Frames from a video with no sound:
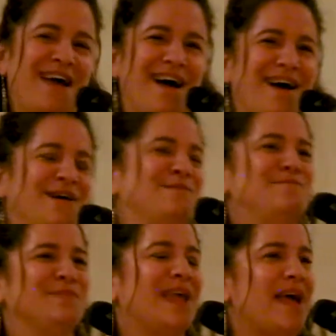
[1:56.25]

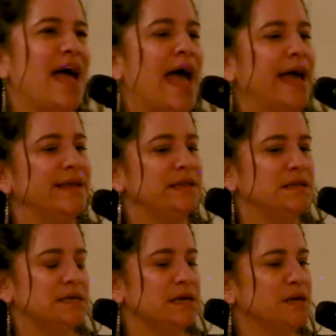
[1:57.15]

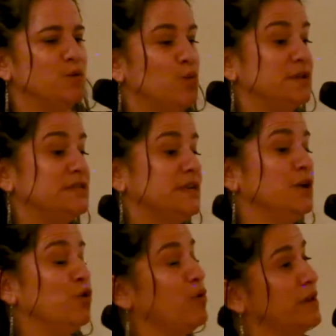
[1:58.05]
And it was
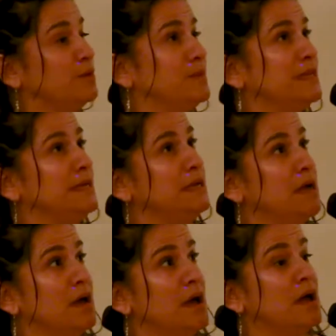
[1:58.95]
incredibly
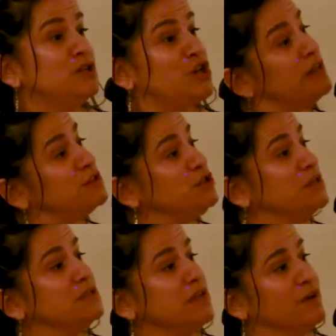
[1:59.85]

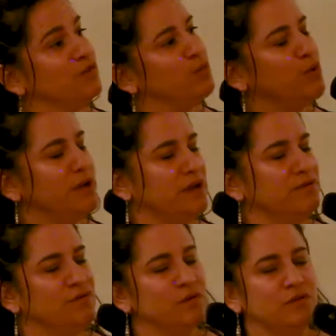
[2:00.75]
challenging to get from point A
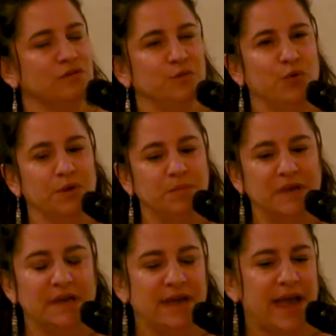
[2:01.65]
to point
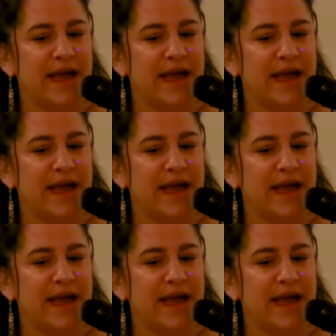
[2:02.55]
B.